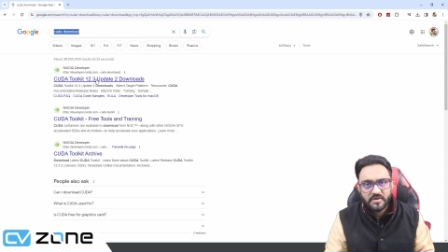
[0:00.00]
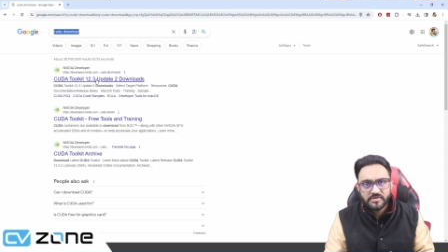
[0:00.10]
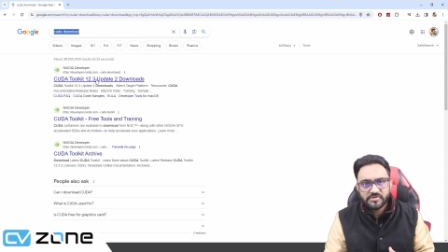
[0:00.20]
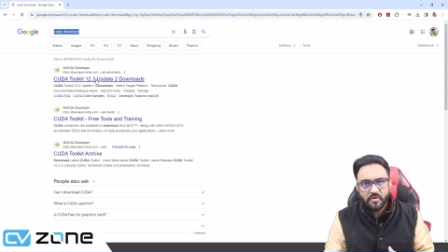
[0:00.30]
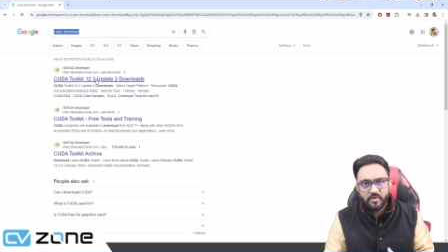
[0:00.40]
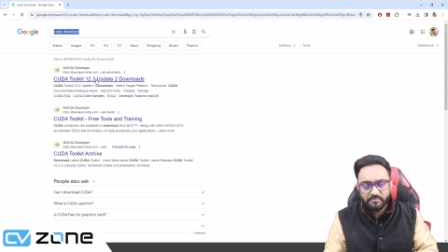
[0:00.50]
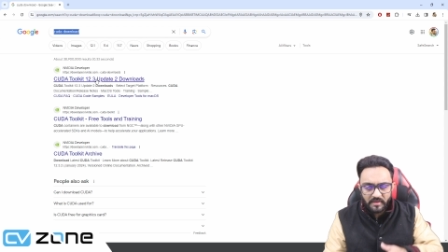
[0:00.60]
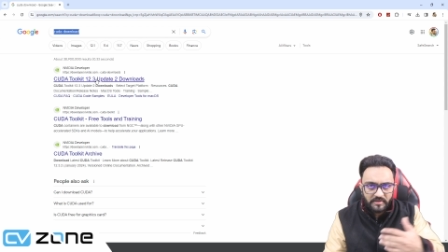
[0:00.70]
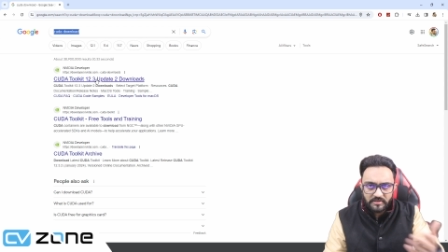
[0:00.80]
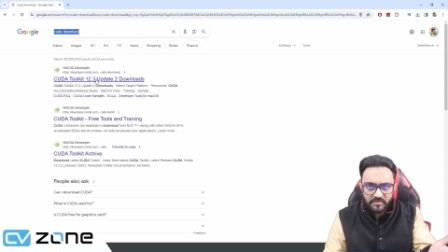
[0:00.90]
So
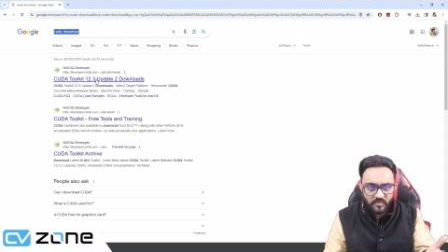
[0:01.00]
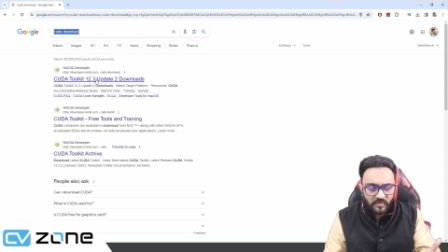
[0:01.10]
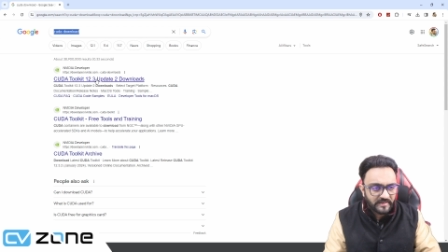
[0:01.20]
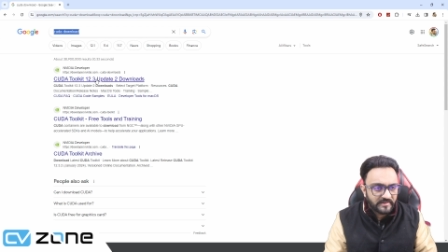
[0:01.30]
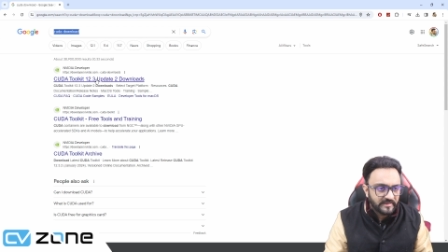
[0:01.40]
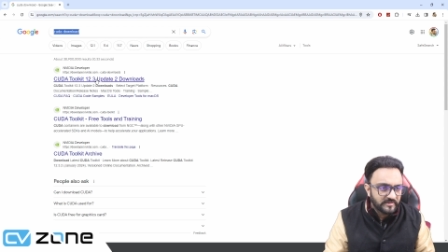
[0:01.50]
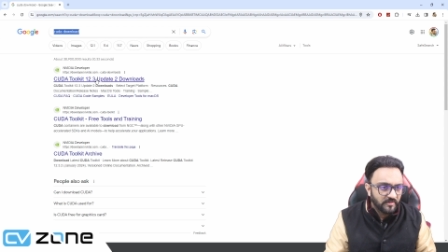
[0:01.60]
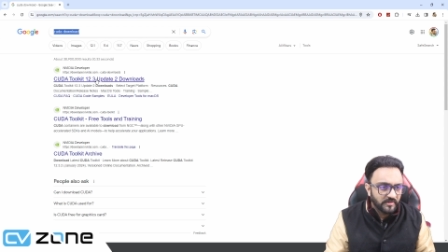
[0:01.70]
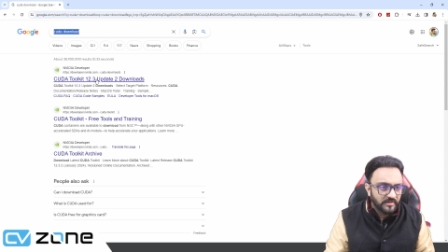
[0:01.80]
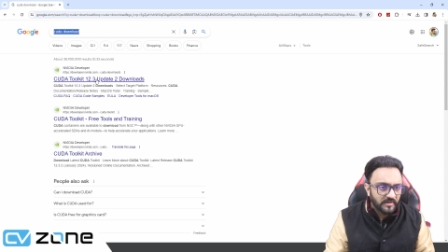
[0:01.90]
maybe you will get later
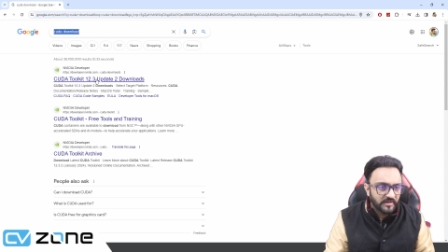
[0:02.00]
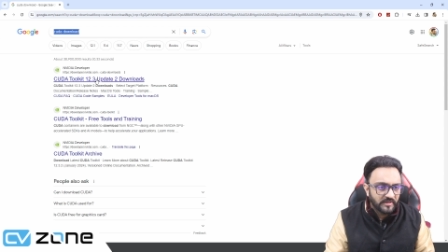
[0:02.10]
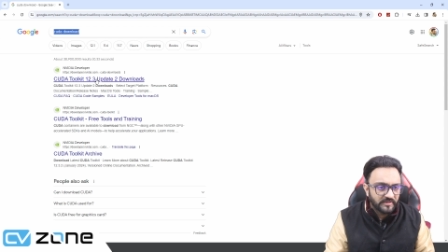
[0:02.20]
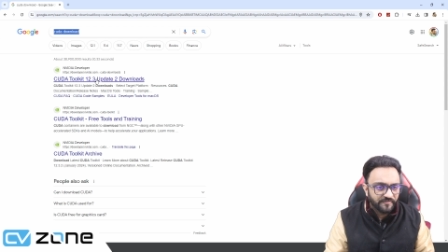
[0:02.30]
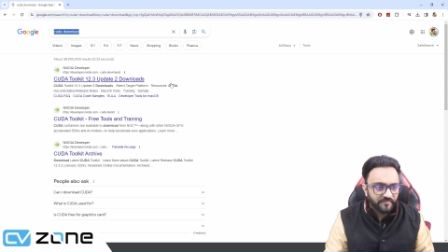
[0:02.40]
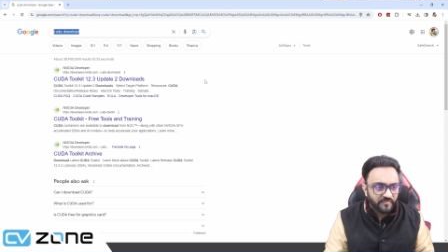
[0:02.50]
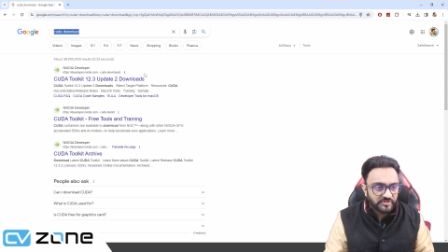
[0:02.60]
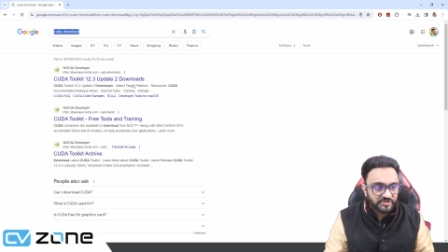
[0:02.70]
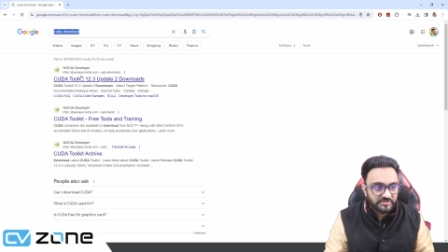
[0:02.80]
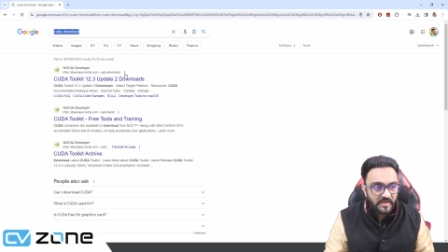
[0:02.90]
on different
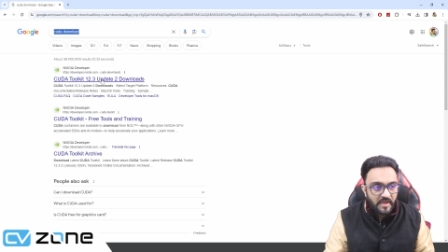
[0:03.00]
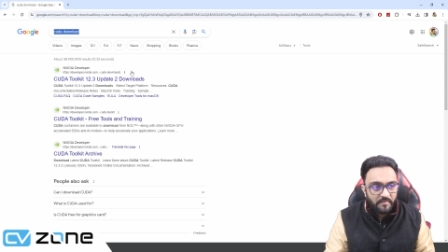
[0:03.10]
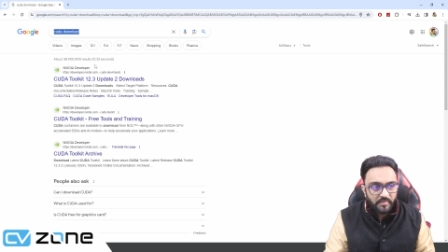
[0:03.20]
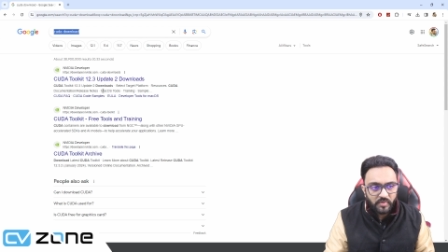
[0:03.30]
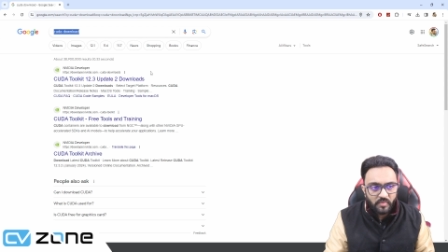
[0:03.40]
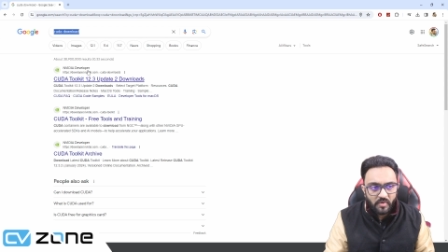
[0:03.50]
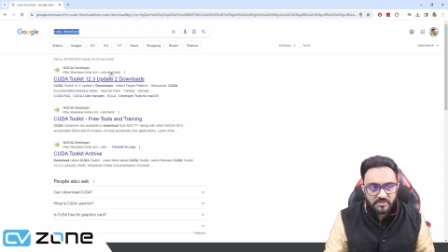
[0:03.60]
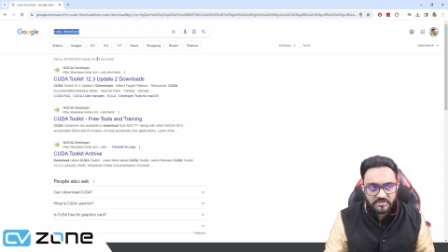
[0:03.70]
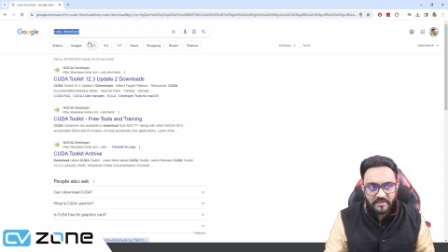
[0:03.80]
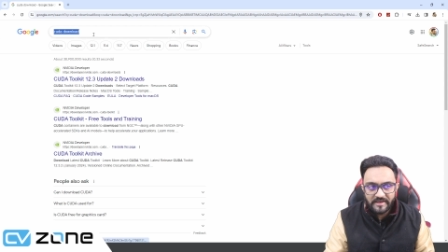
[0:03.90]
versions, but we
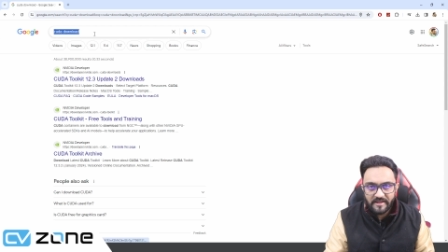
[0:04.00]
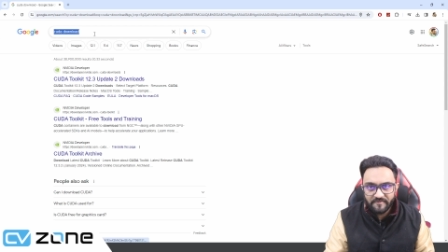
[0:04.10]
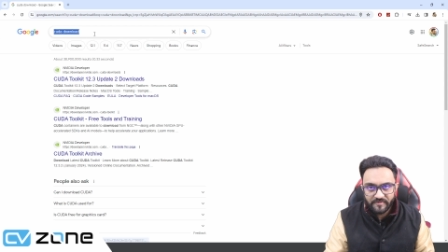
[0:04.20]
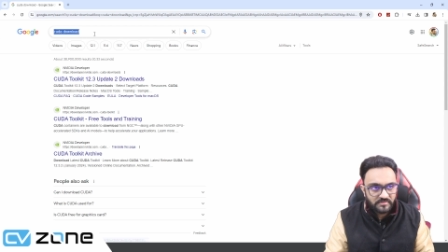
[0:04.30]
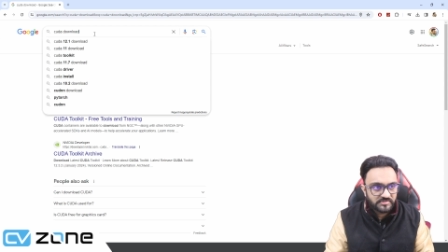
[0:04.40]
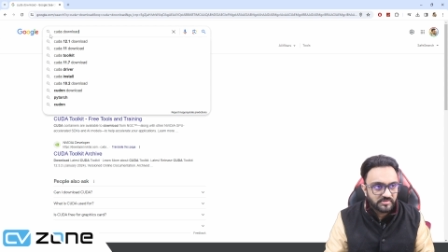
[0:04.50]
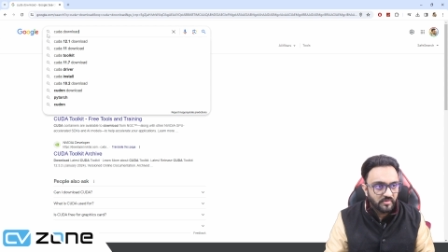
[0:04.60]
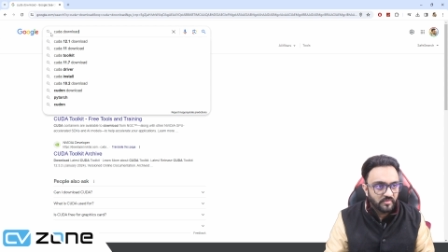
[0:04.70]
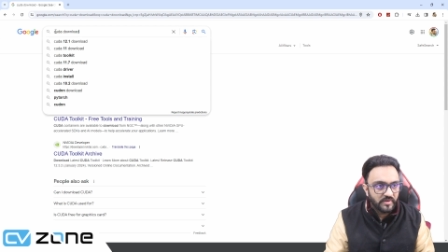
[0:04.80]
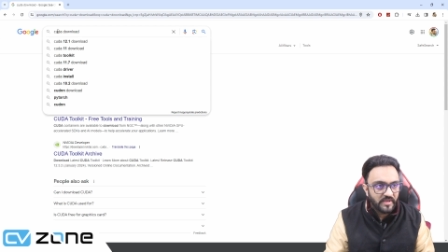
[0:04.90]
want 11.
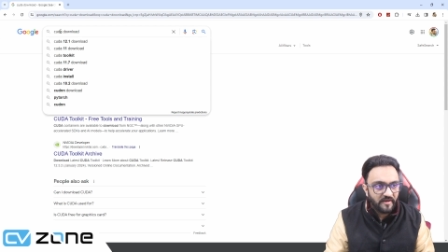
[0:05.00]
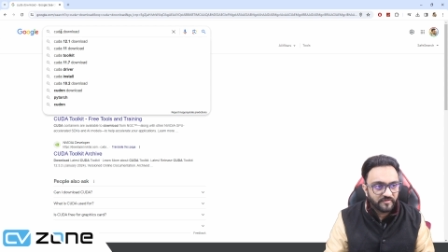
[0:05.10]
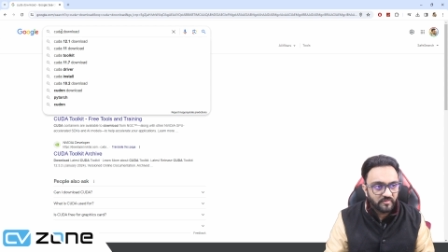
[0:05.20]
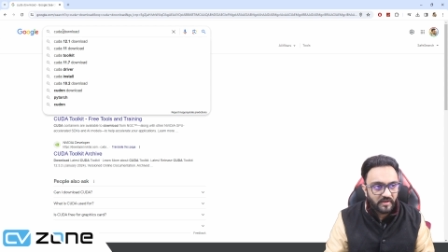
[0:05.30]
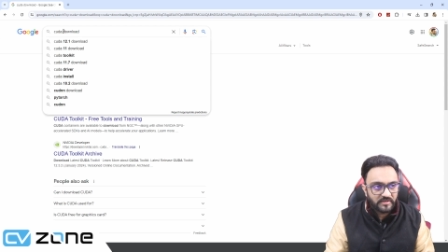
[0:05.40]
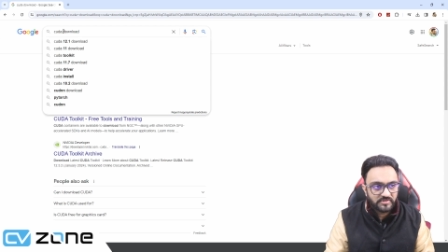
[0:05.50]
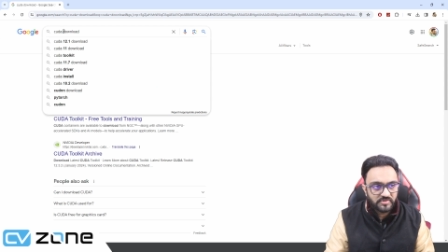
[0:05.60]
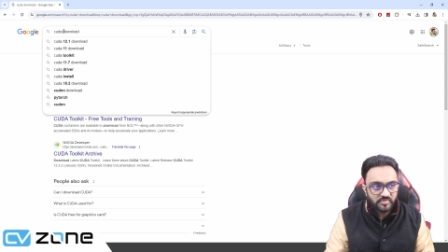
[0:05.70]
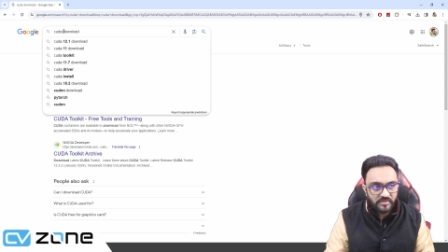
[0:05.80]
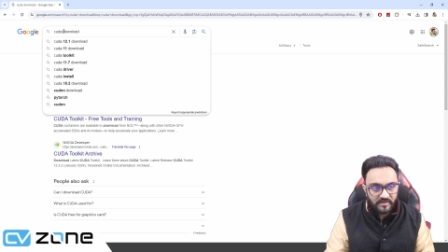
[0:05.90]
So we have to write
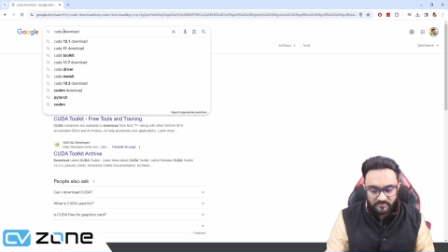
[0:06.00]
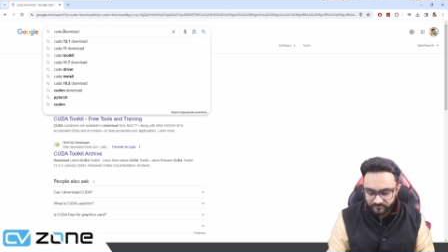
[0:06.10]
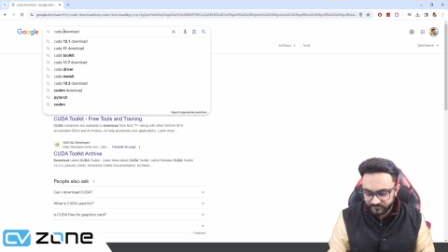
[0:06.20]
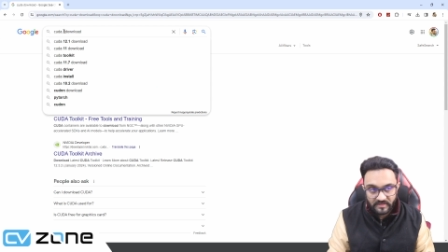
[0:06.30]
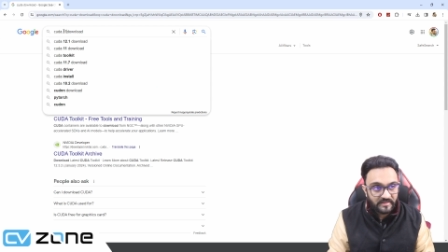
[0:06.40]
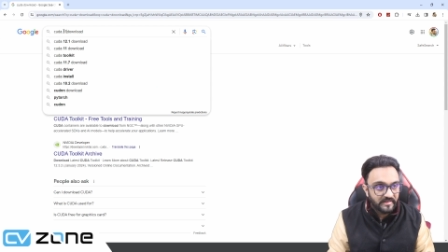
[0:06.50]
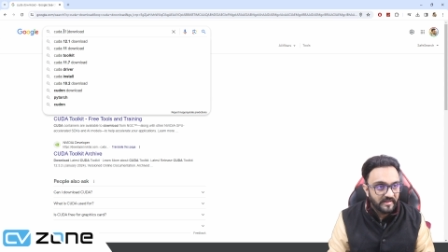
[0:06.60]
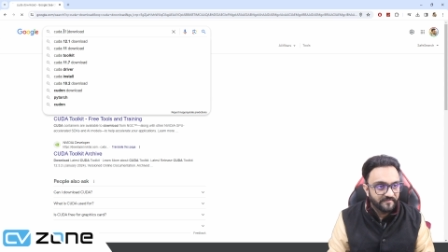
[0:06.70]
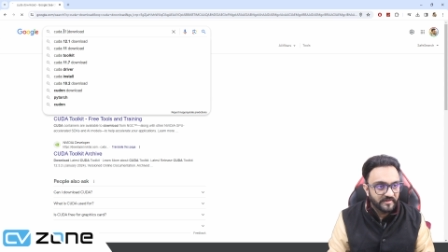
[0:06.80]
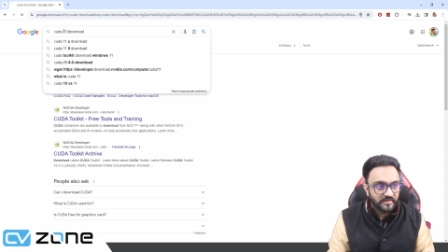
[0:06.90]
CUDA
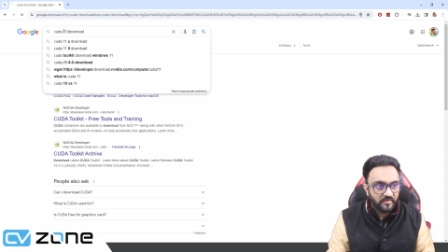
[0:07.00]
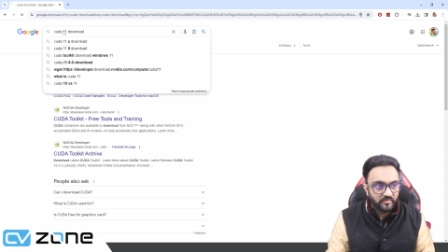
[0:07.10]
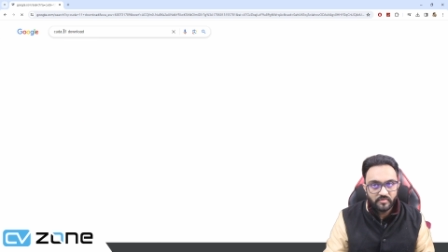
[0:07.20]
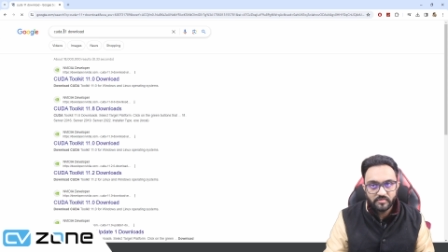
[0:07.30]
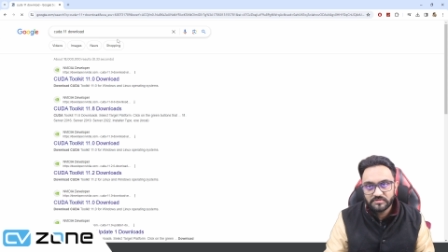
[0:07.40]
11 download.